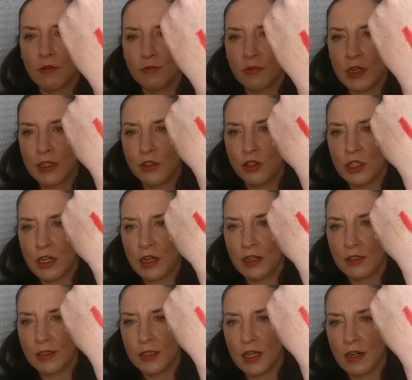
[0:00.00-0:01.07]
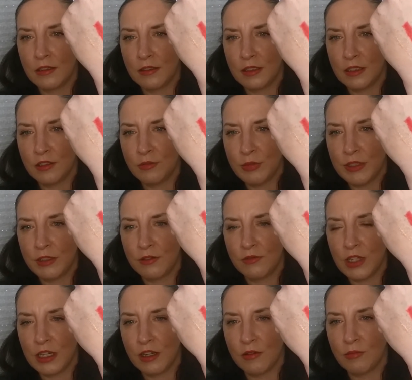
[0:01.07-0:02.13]
red shade. It's got a little bit of
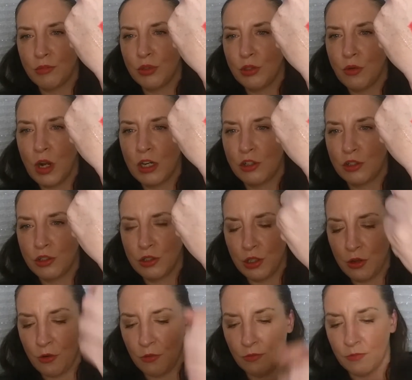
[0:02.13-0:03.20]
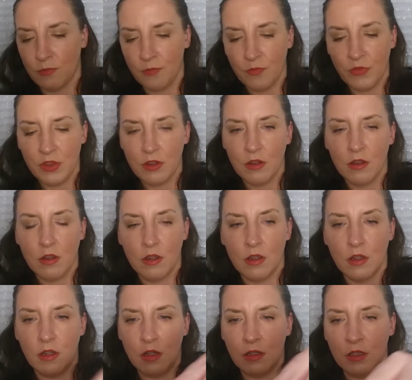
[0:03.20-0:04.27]
like a blue undertone.
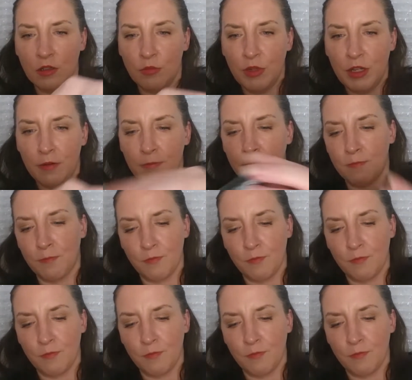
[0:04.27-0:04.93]
A little bit.